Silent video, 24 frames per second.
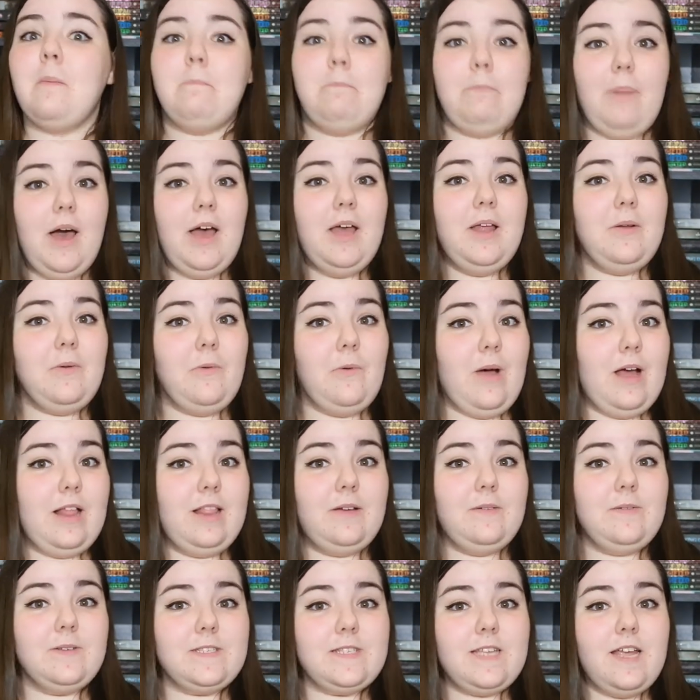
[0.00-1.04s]
But while
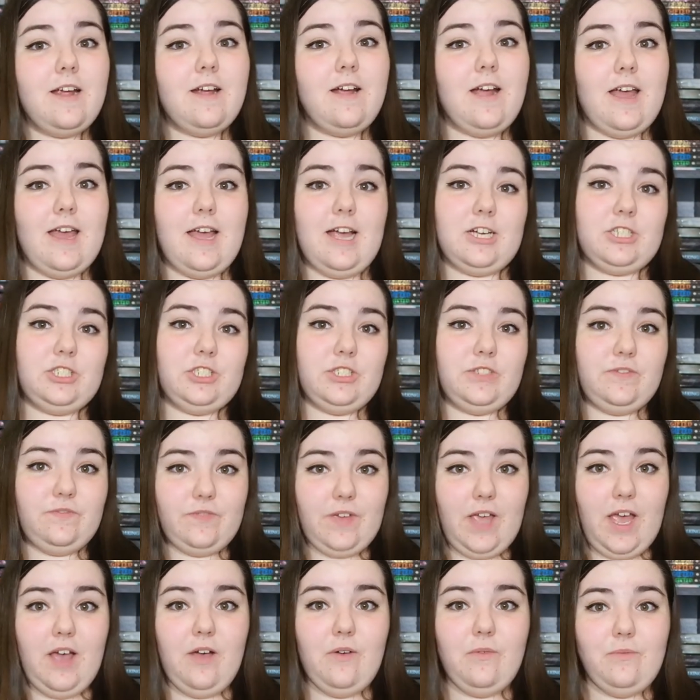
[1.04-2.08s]
I was there, I actually
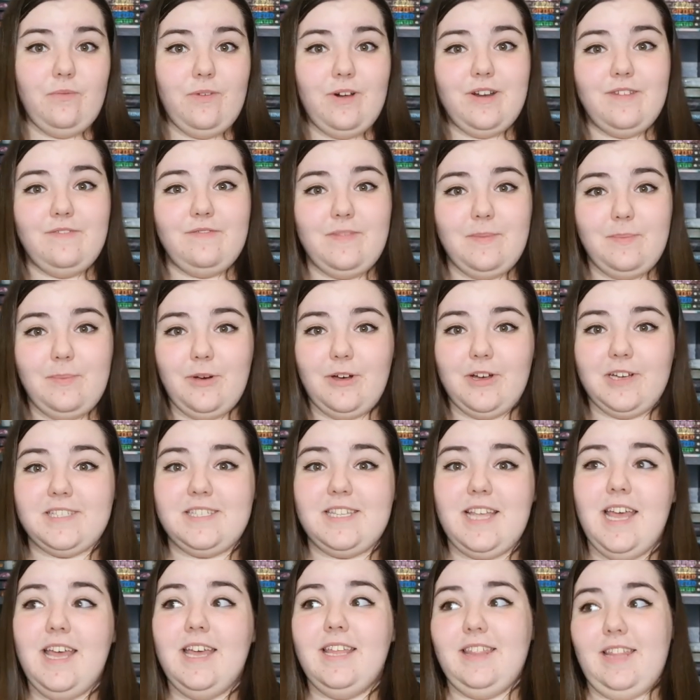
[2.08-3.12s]
found one of the
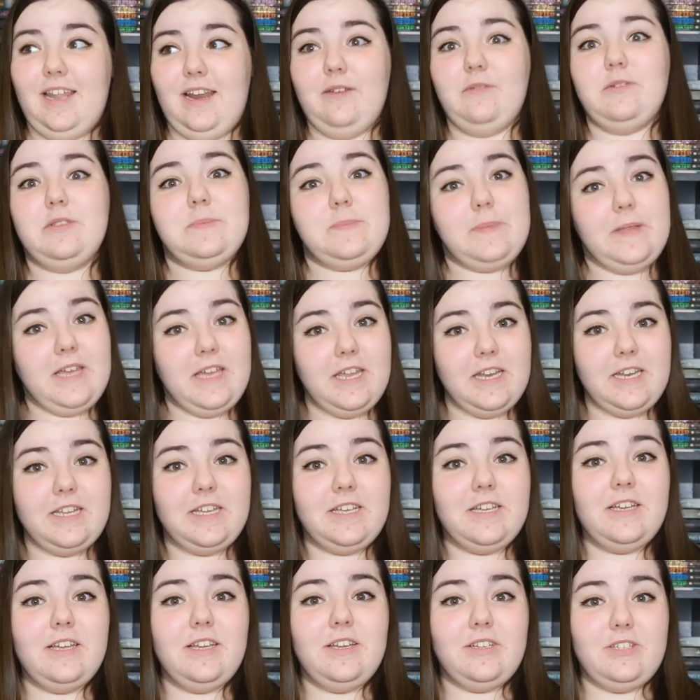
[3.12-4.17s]
books that I was
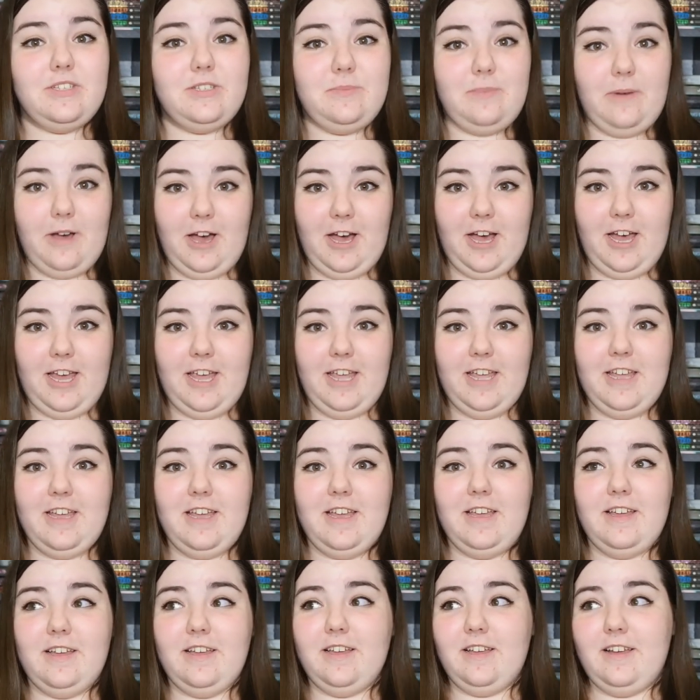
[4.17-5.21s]
planning to buy
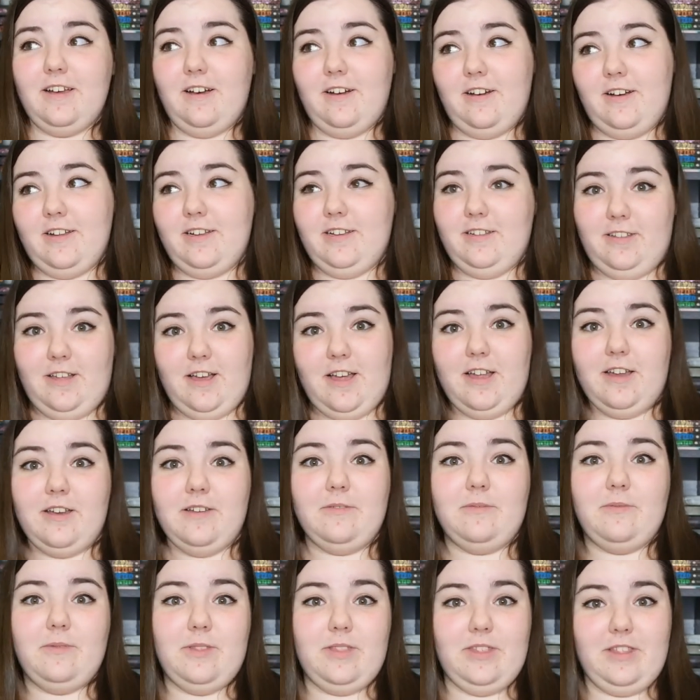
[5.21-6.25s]

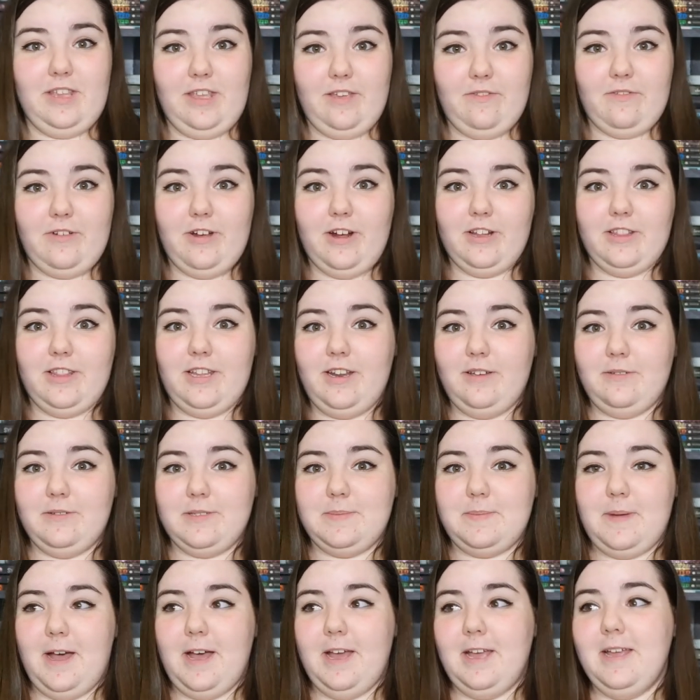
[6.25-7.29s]
online with the gift card that I
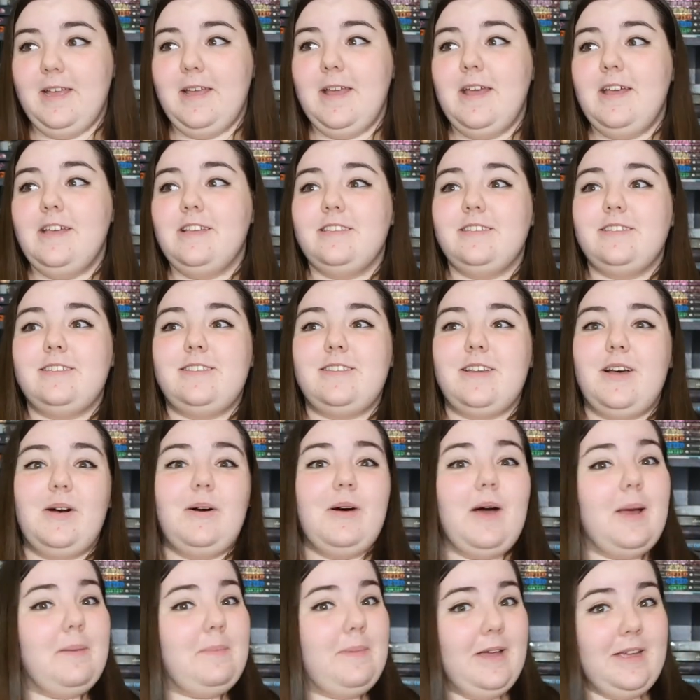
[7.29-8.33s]
was buying.
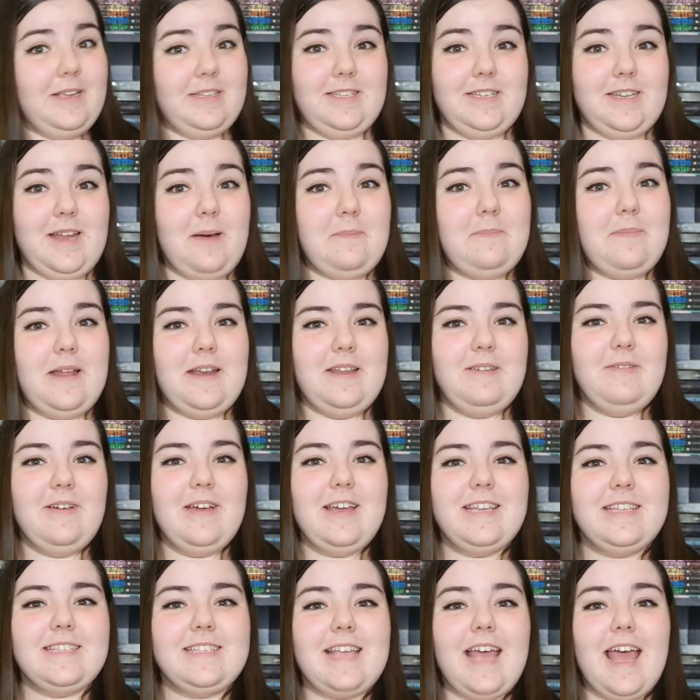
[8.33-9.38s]
So I picked it up
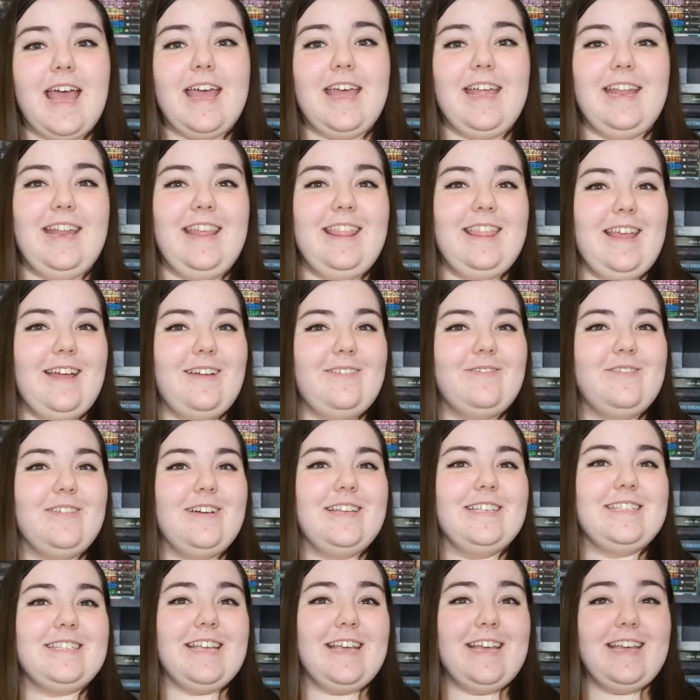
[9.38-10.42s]
anyways, and that
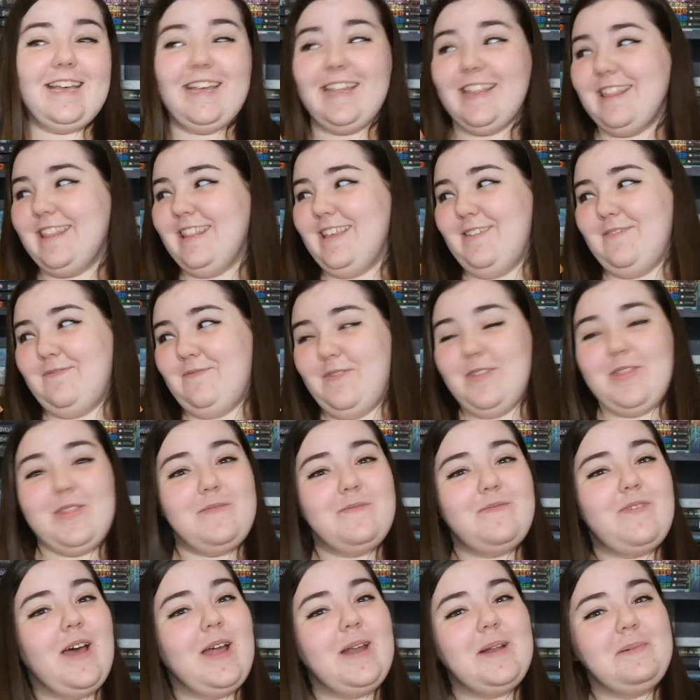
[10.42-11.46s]
was the fifth
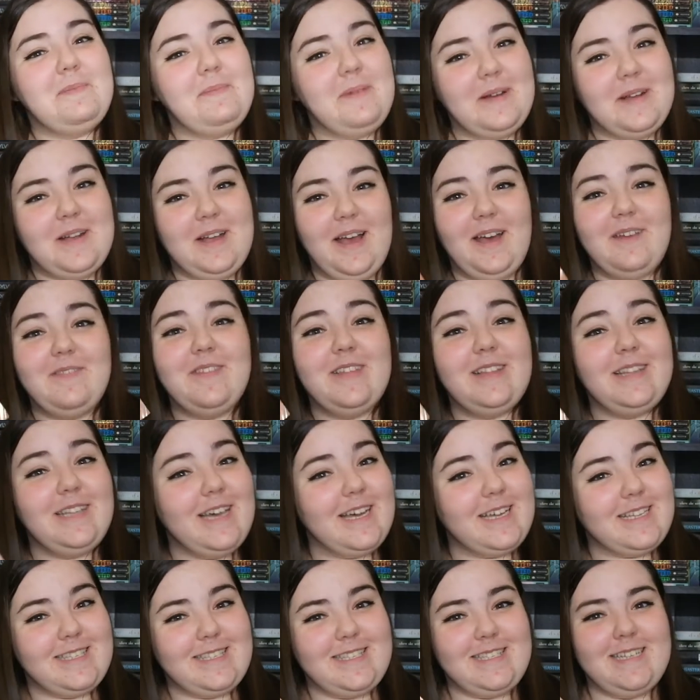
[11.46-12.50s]
and final book of the
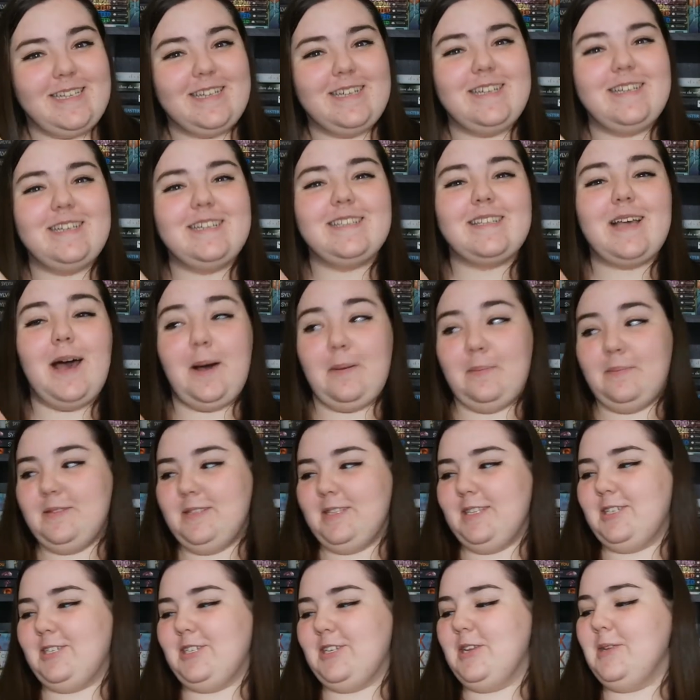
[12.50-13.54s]
Lux series,
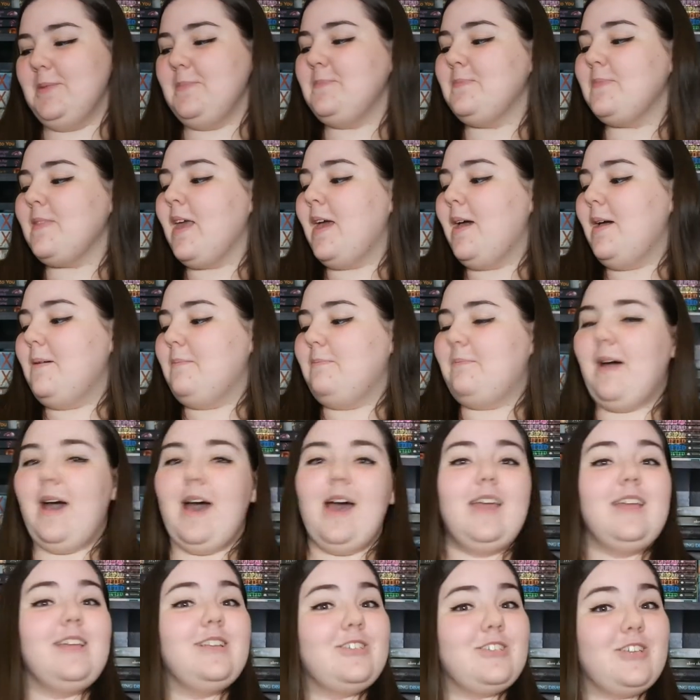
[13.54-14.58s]
Opposition,
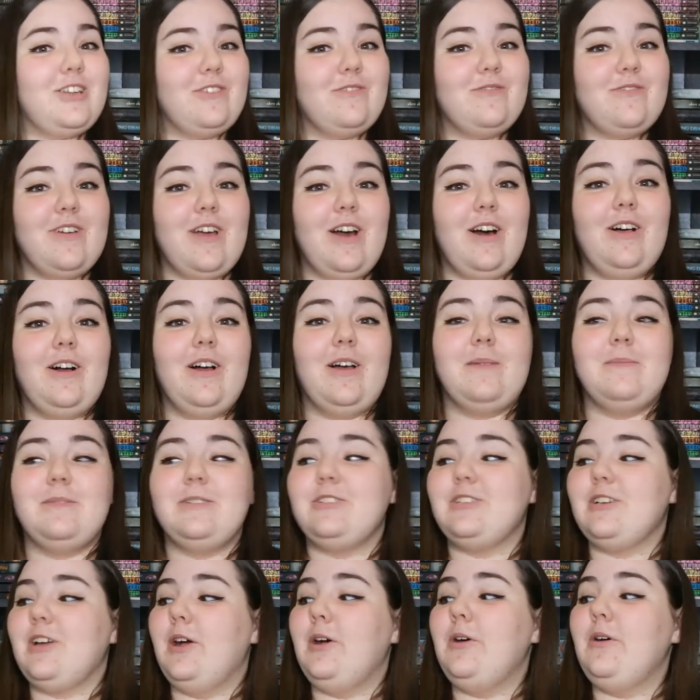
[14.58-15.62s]
by Jennifer L.
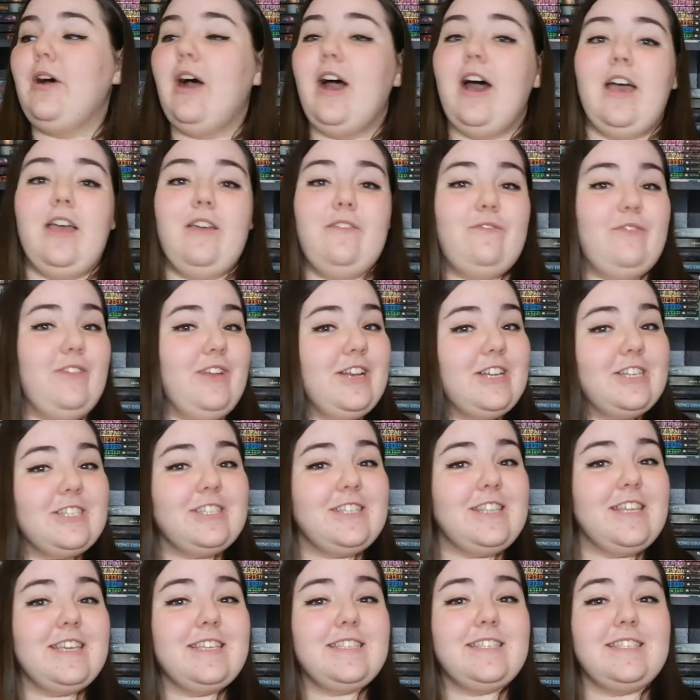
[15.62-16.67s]
Armentrout. I
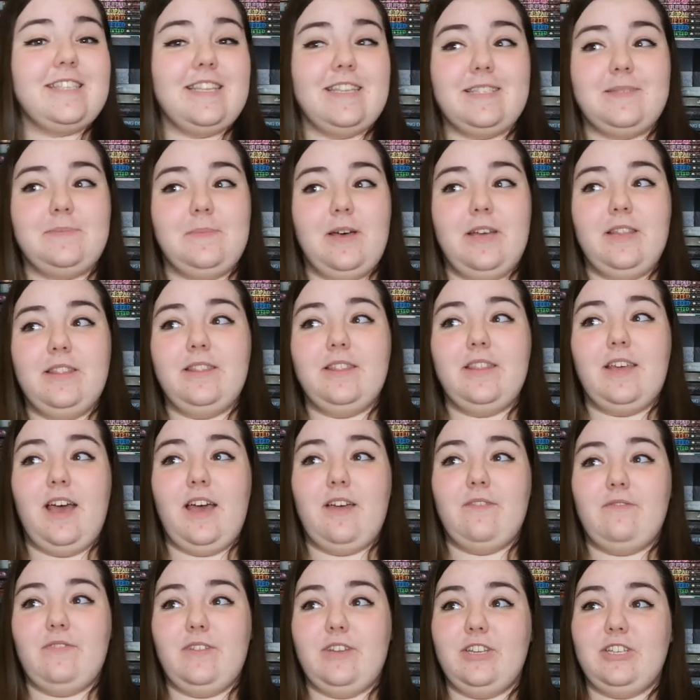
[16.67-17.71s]
finished this month.
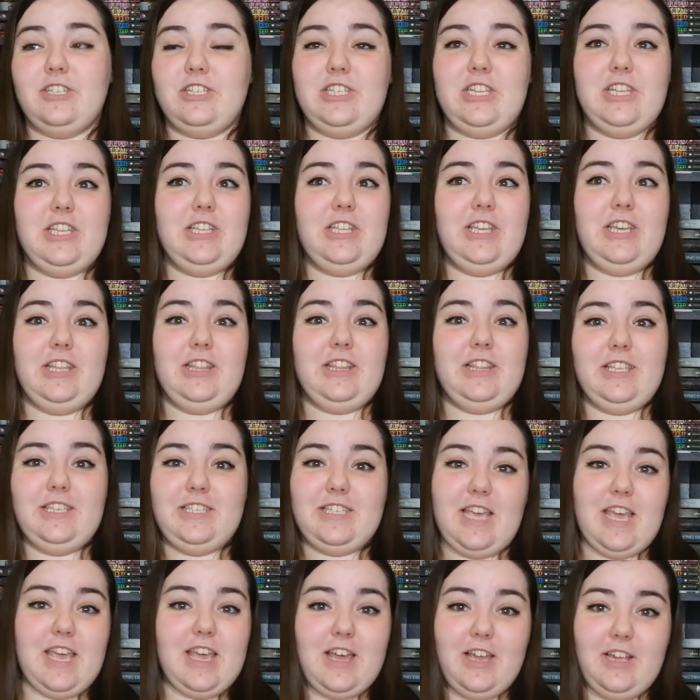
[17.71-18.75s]
I finished it like the
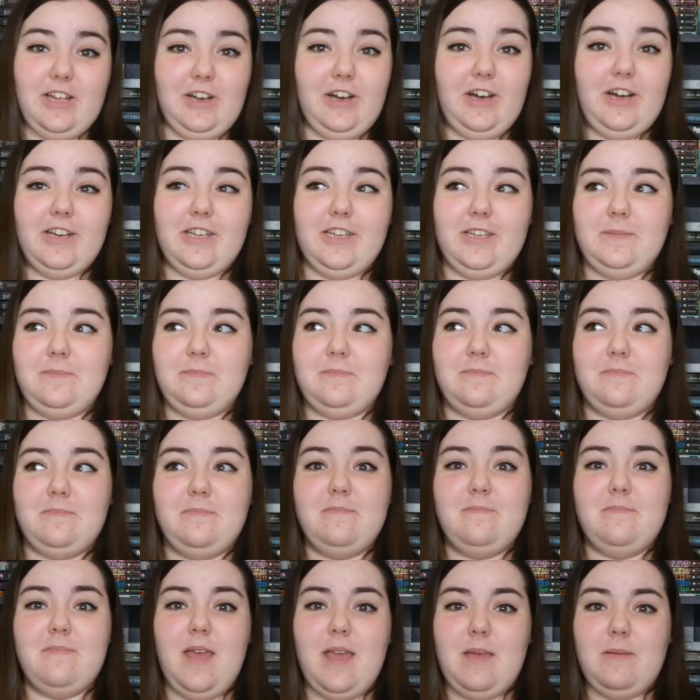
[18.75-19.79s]
day I got it,
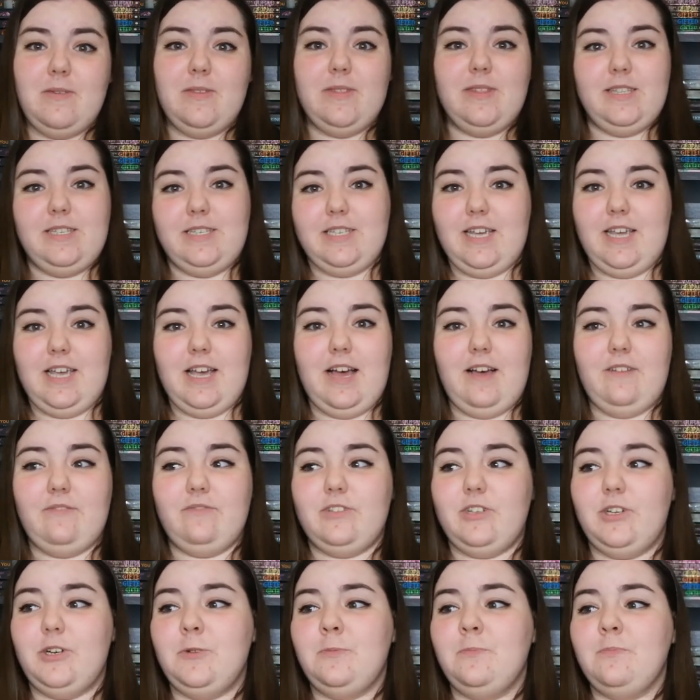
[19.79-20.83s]
maybe the day
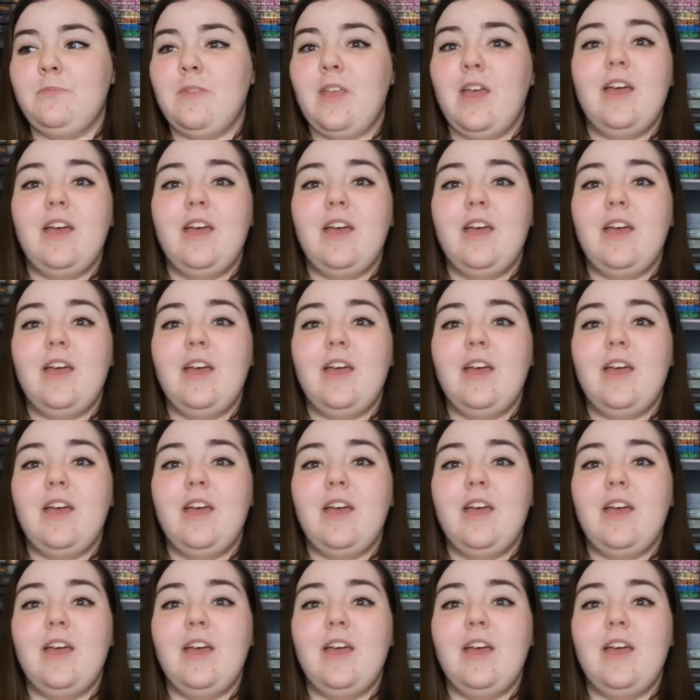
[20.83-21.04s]
after.